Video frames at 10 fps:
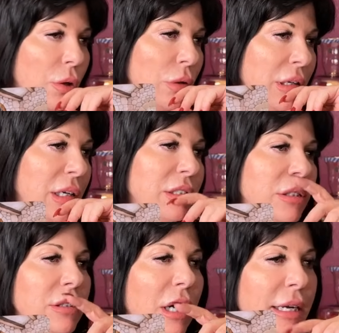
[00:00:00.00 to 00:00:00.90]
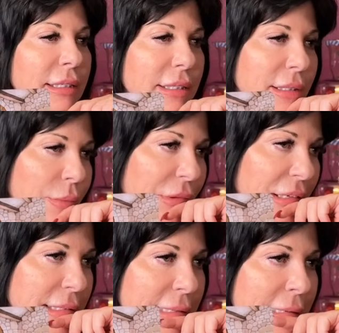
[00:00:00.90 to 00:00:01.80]
holding on too tight to
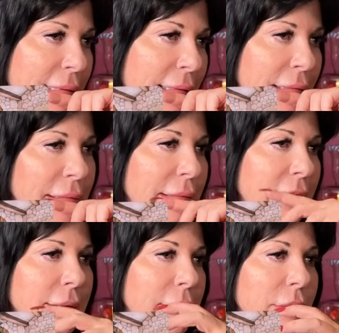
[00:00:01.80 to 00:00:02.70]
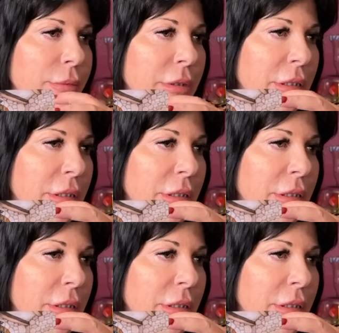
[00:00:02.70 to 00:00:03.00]
something, sitting on your little